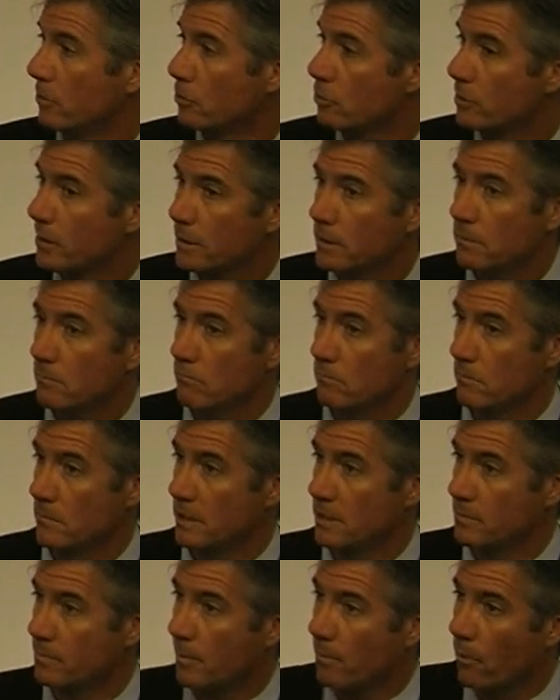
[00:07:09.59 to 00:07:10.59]
Usually,
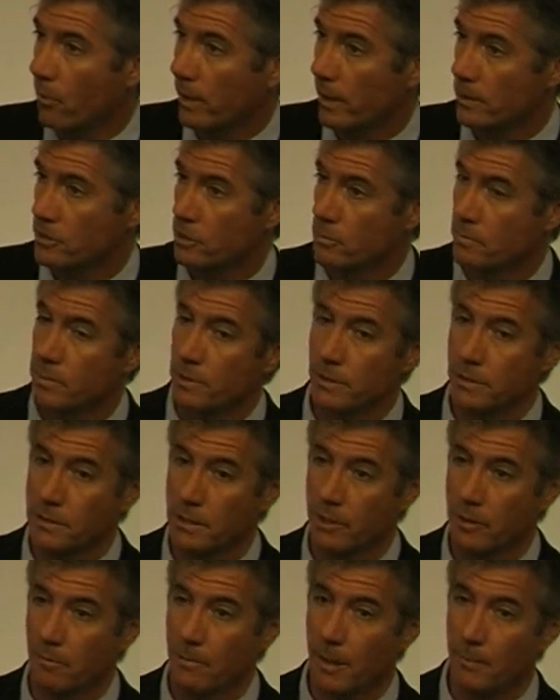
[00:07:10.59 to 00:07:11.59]
these memorials are built
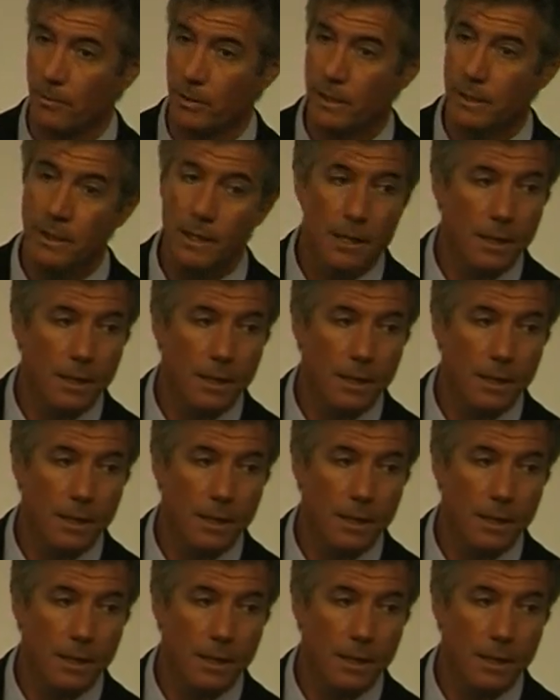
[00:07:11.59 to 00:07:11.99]
on the memory